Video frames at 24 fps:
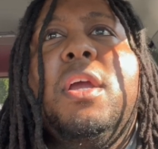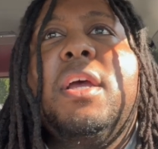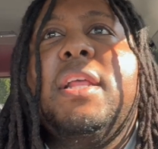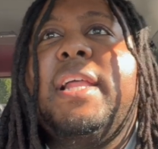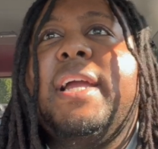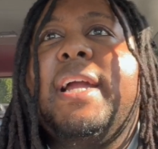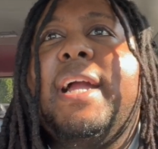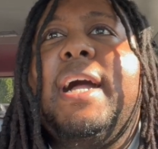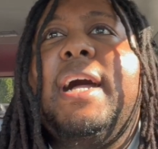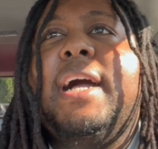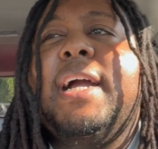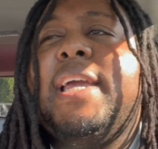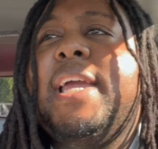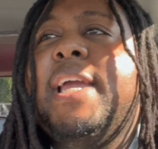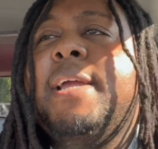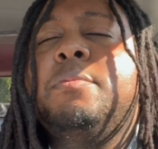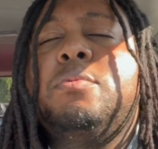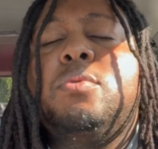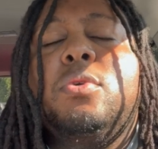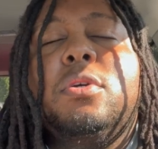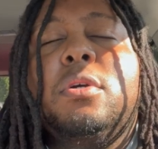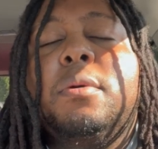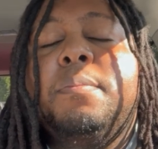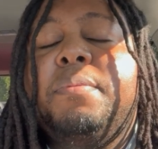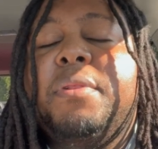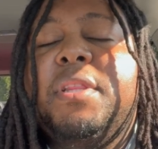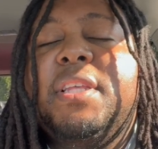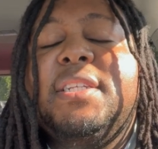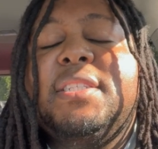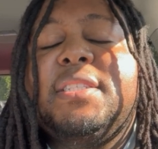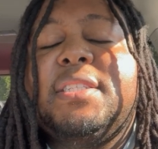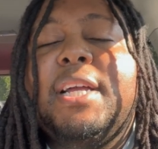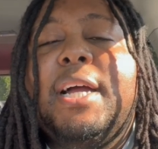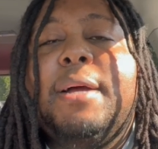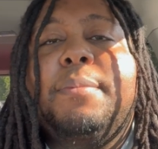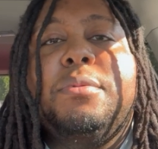Like, I came to a complete
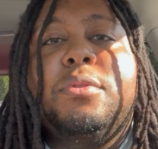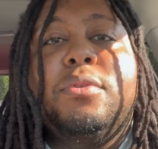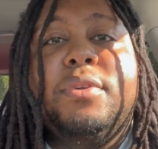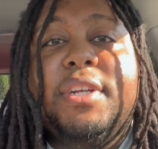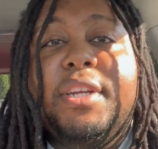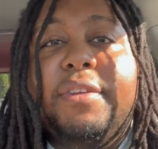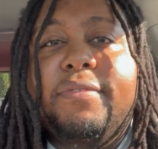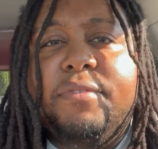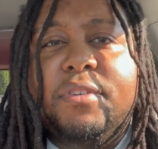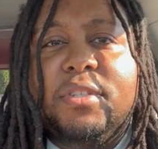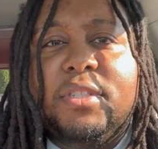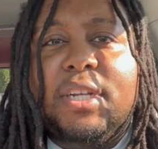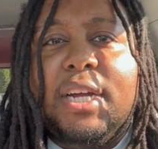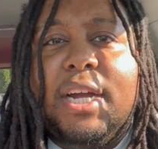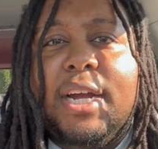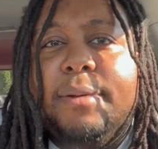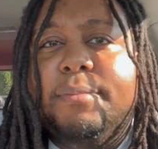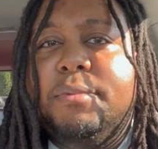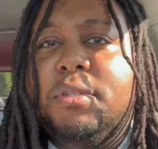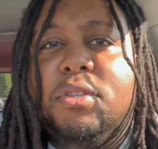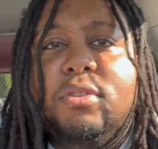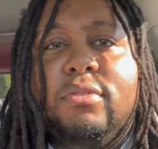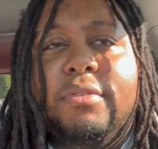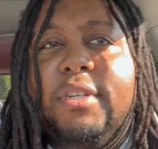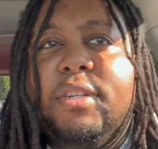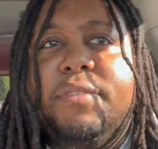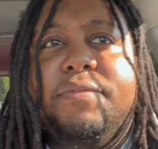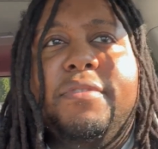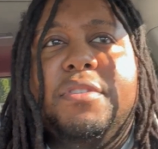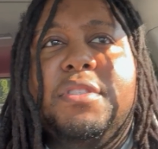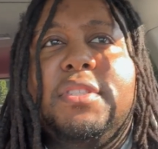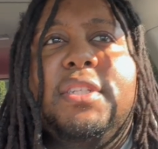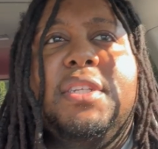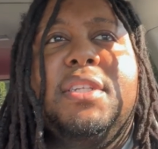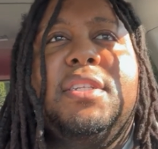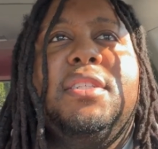stop three different times in three
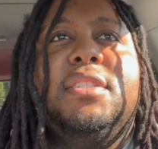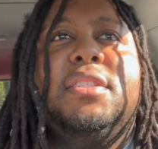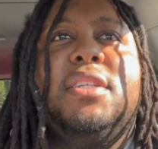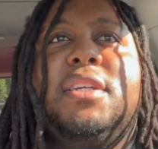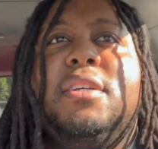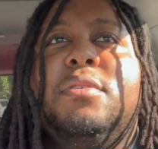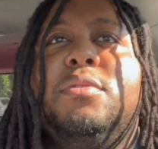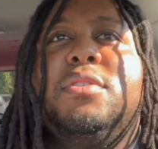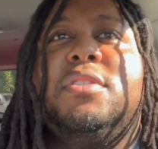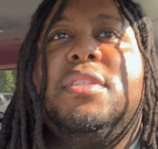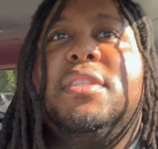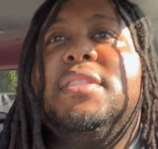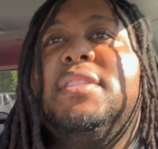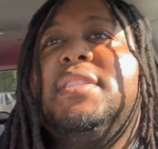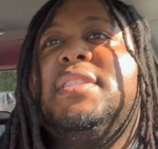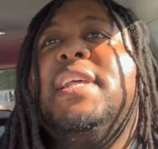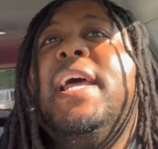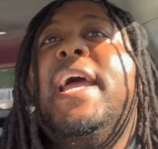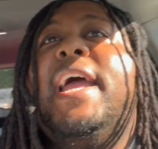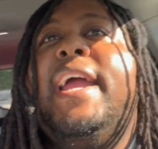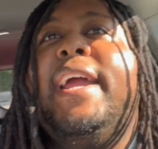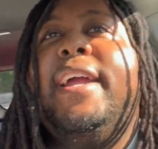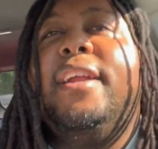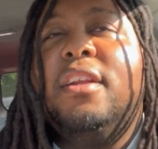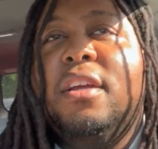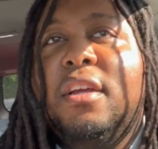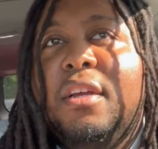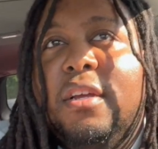different cities. Like, it was insane.